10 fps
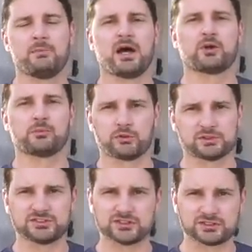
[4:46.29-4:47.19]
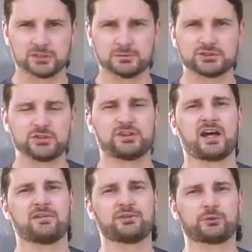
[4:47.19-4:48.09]
Battle Born system. So they
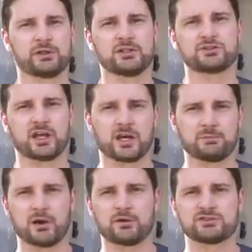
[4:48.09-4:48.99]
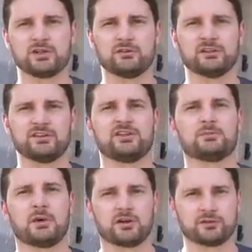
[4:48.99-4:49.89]
have 300 amp hours of
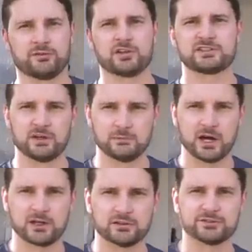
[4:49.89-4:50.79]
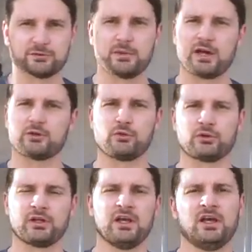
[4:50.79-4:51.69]
lithium iron phosphate batteries from Battle
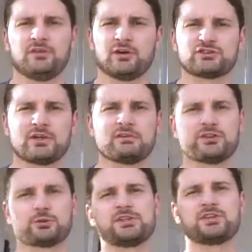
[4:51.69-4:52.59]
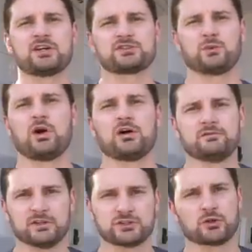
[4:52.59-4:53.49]
Born. They also have a 3000 watt
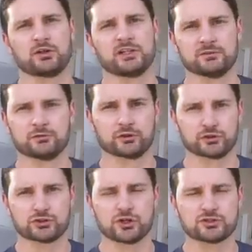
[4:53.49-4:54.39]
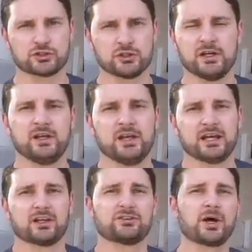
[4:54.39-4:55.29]
Victron inverter charger.
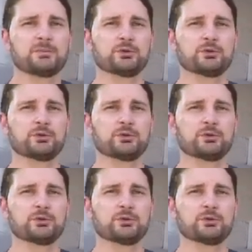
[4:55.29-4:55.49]
And on top of